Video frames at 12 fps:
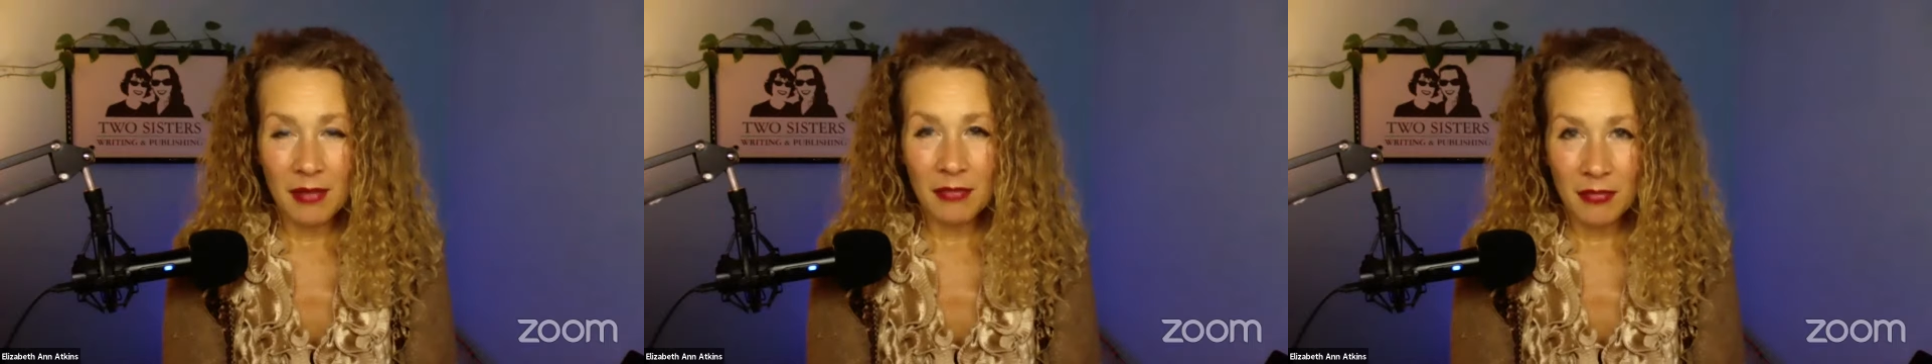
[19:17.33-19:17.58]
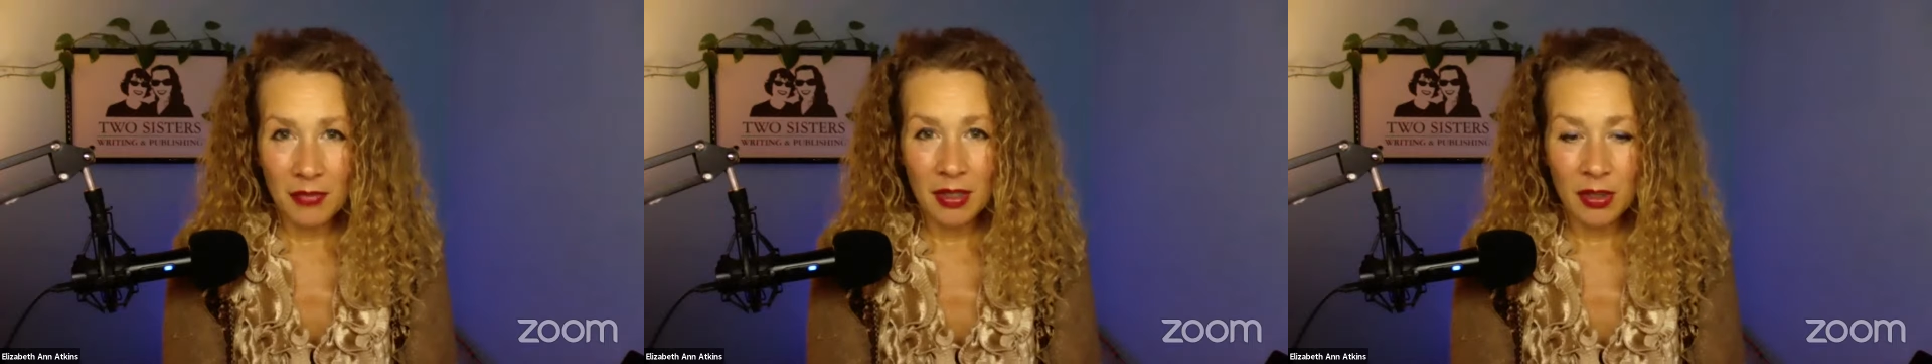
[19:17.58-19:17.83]

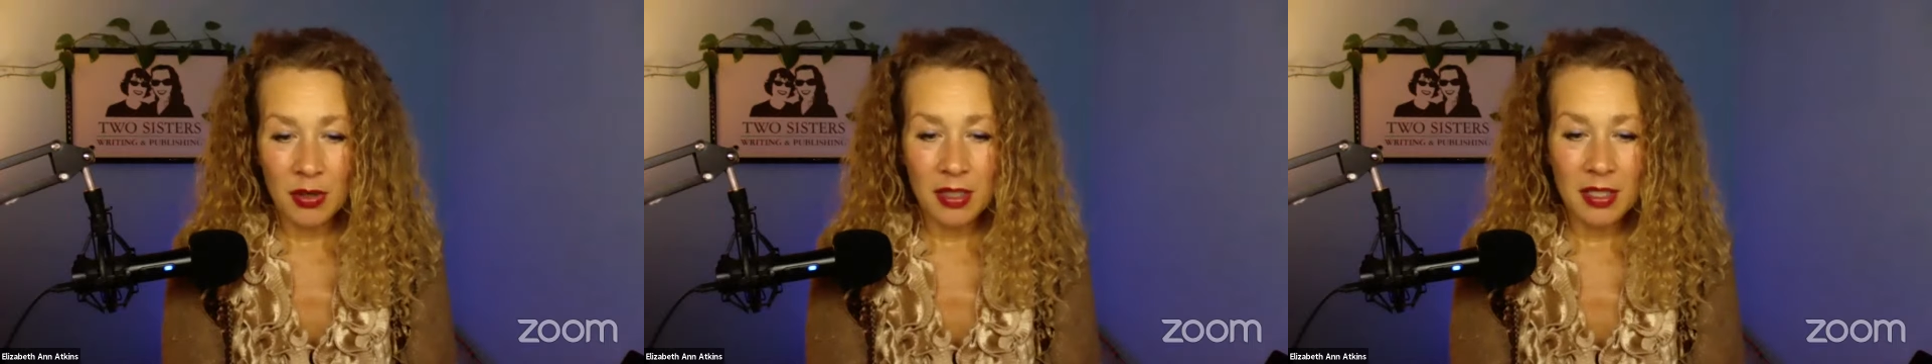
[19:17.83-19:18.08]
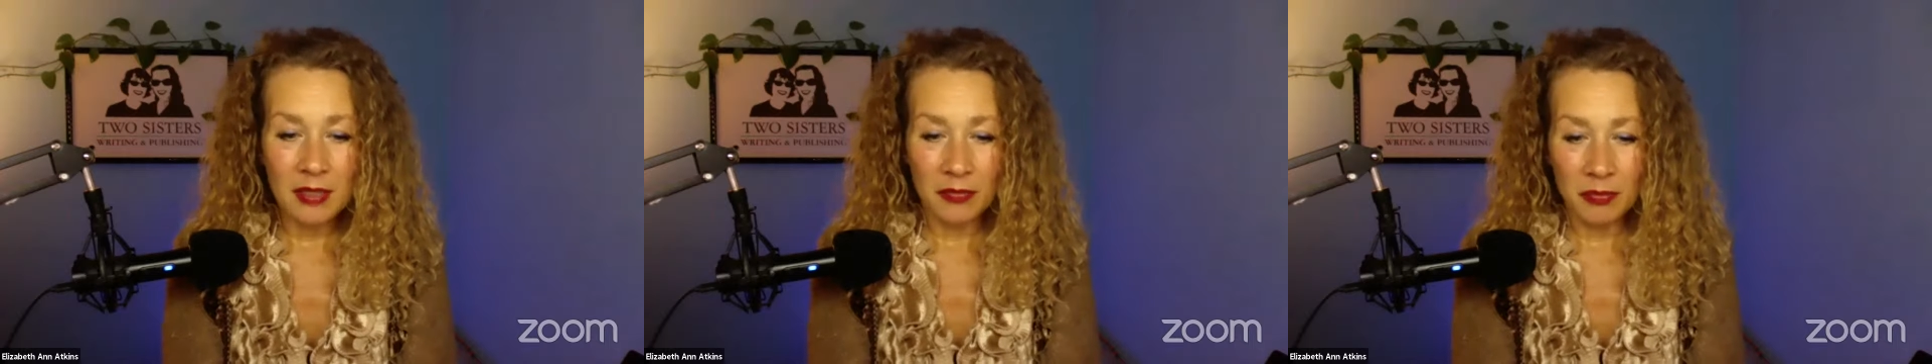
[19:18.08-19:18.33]
in the course
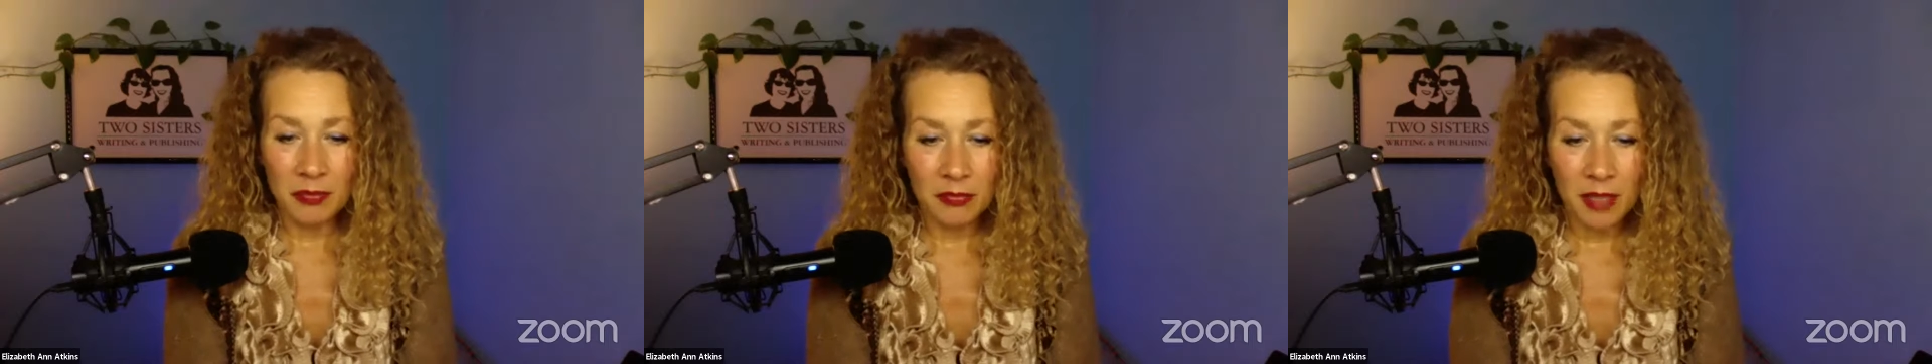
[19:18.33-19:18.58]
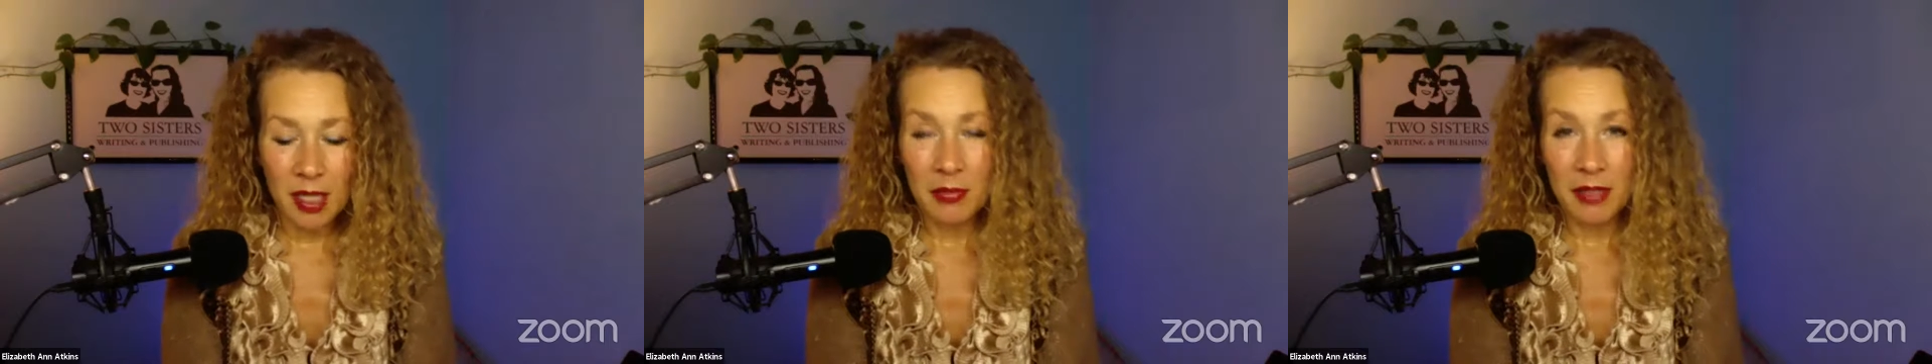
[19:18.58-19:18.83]
of
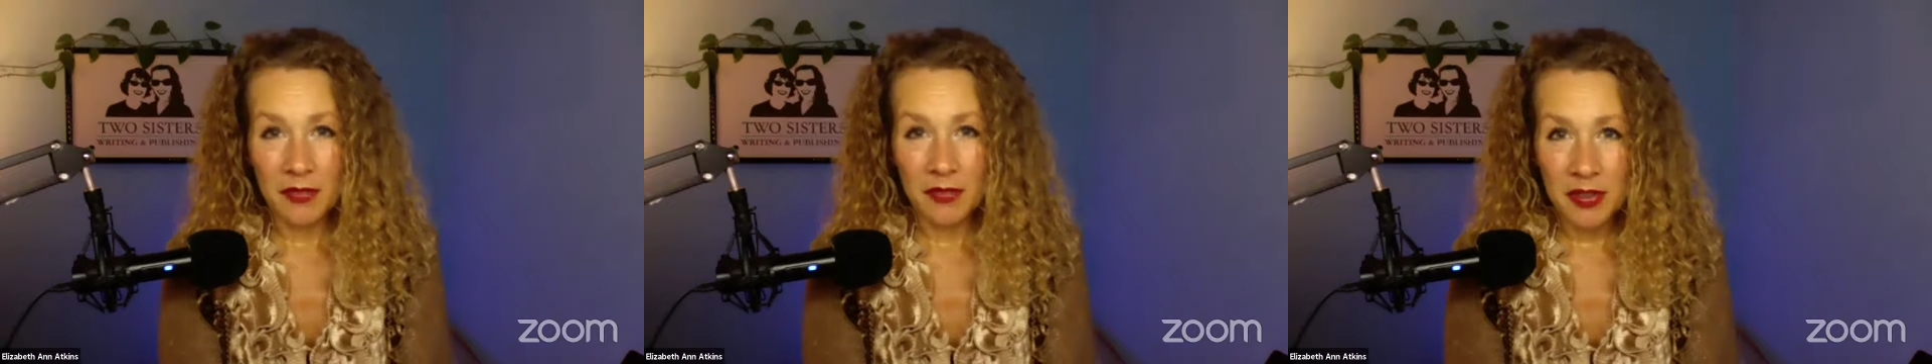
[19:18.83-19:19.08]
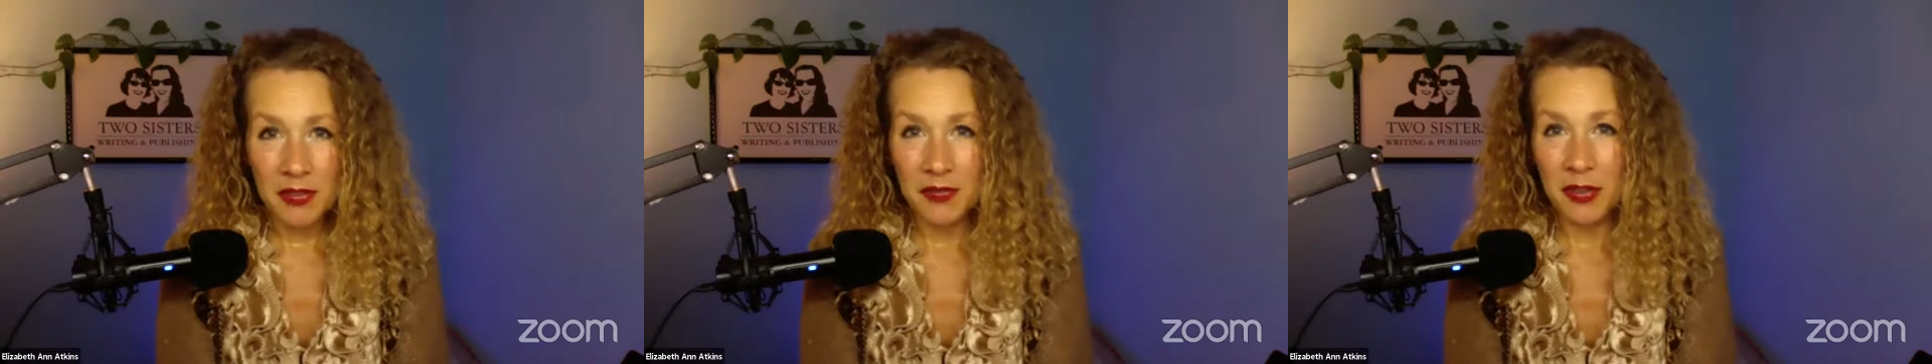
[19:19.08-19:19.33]
writing my
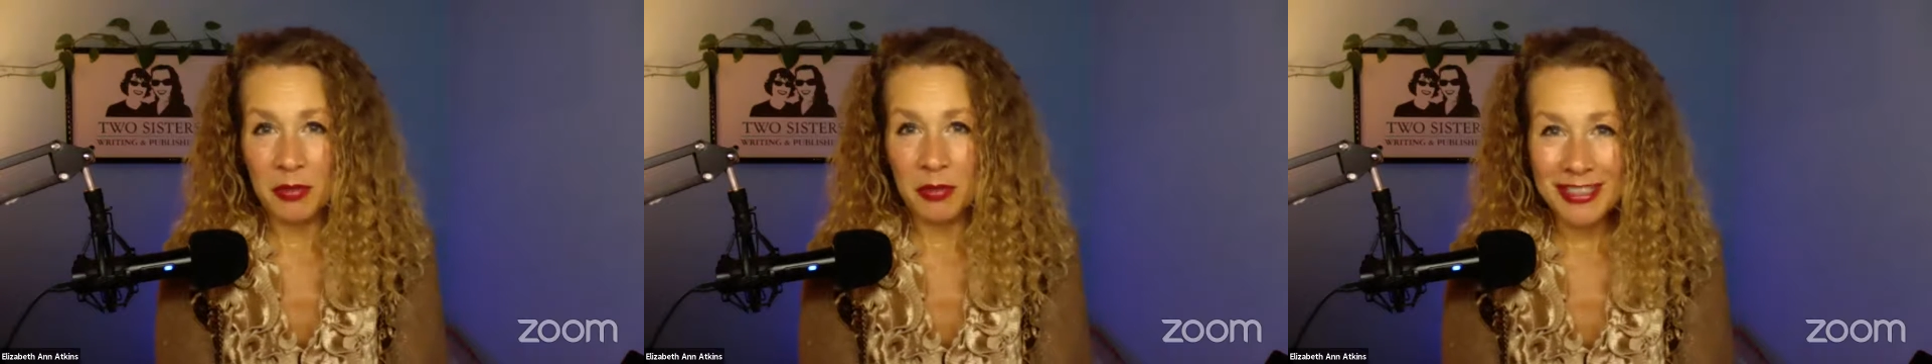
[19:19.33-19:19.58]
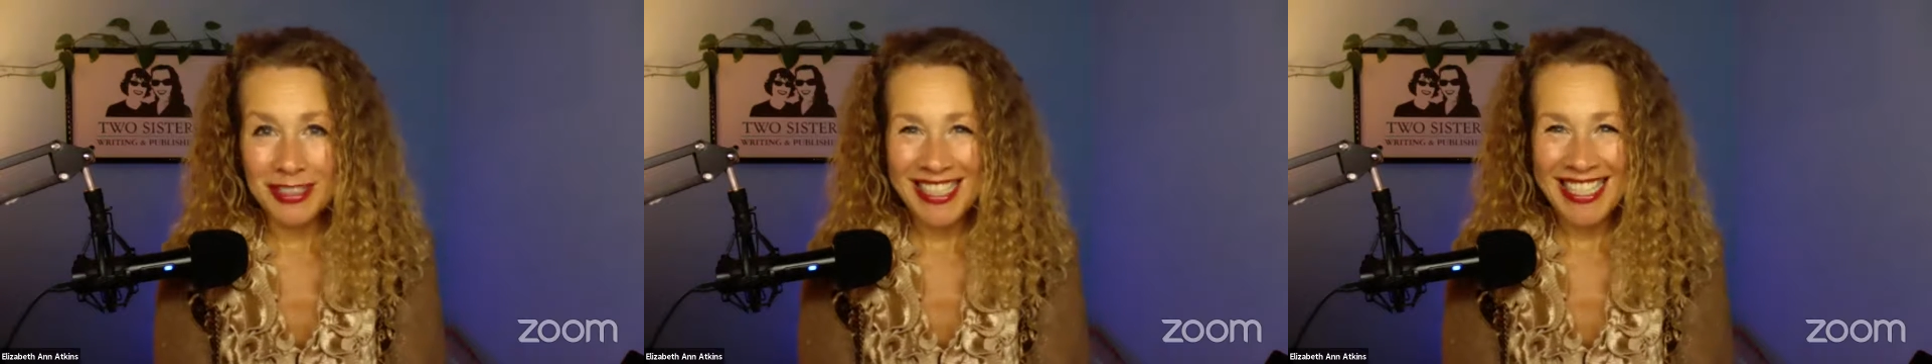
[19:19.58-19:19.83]
first few
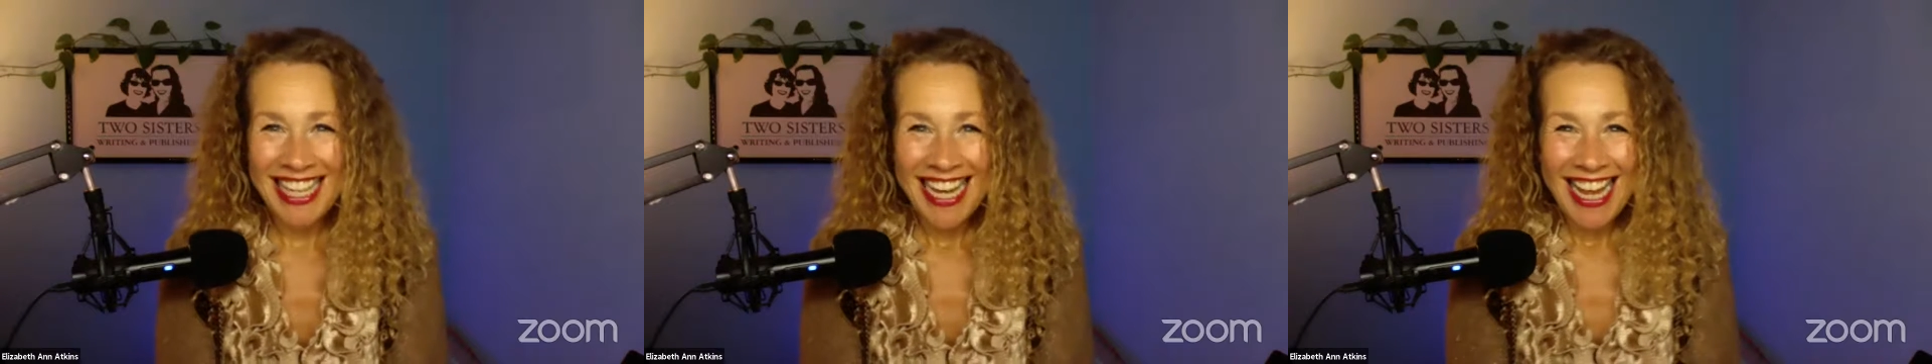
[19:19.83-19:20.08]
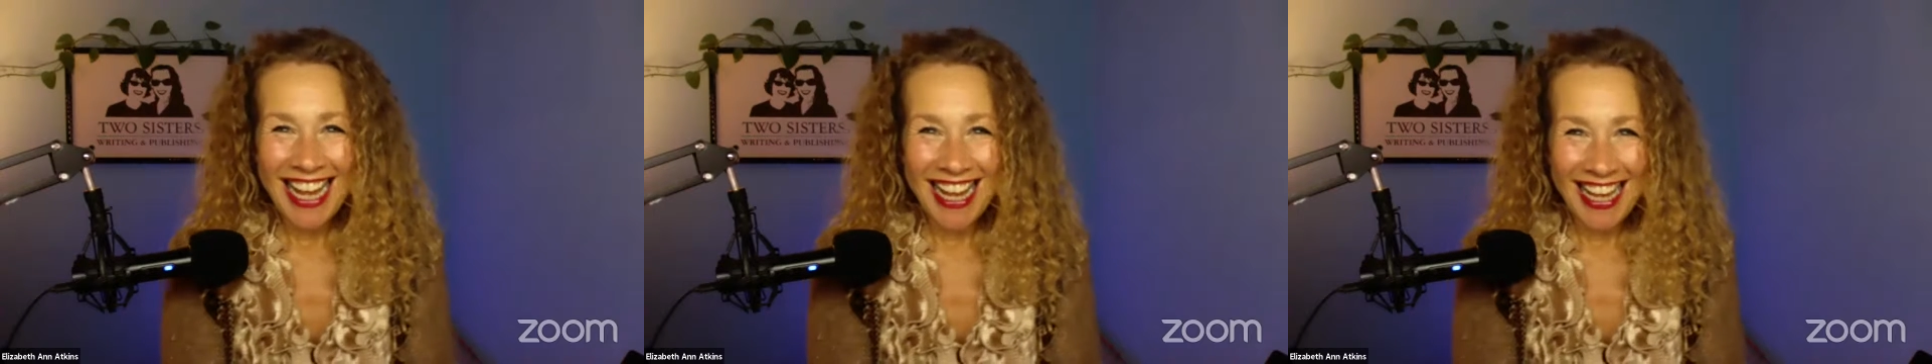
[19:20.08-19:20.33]
books,
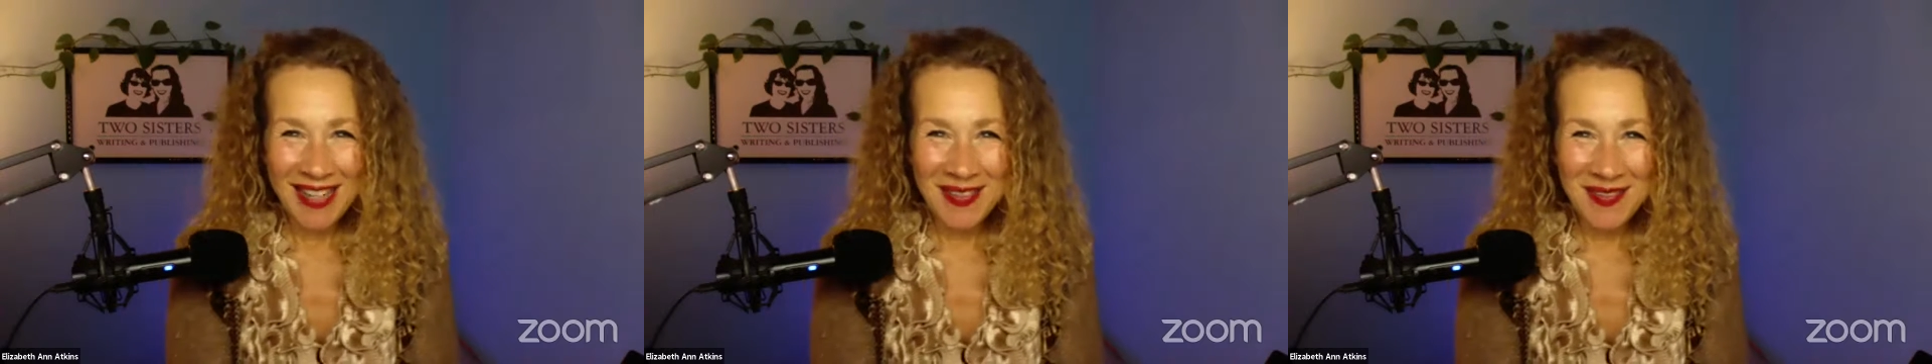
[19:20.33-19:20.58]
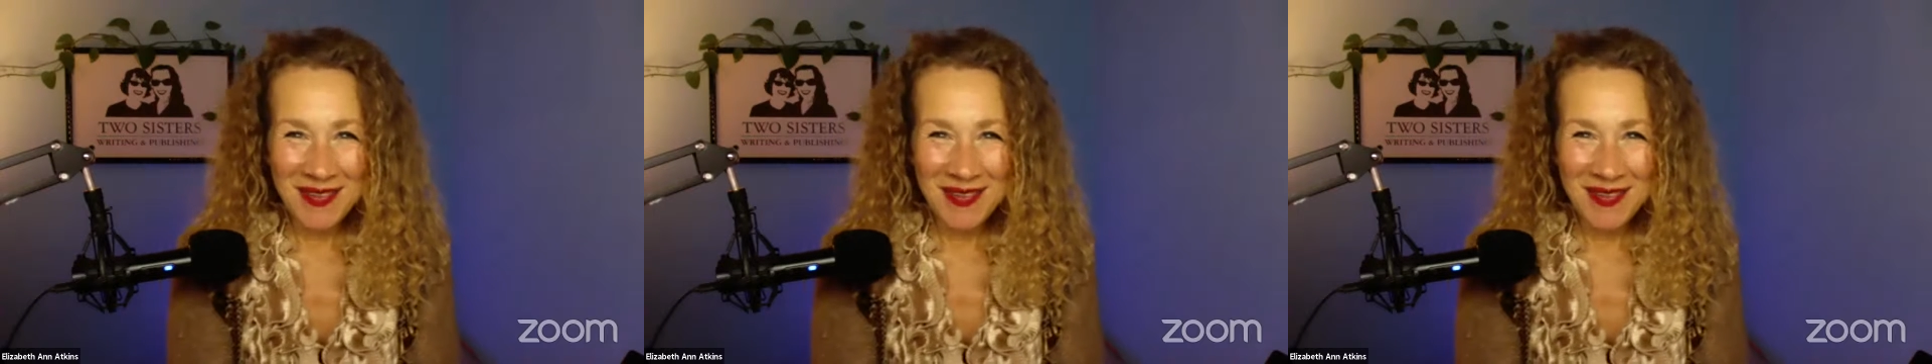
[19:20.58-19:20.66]
and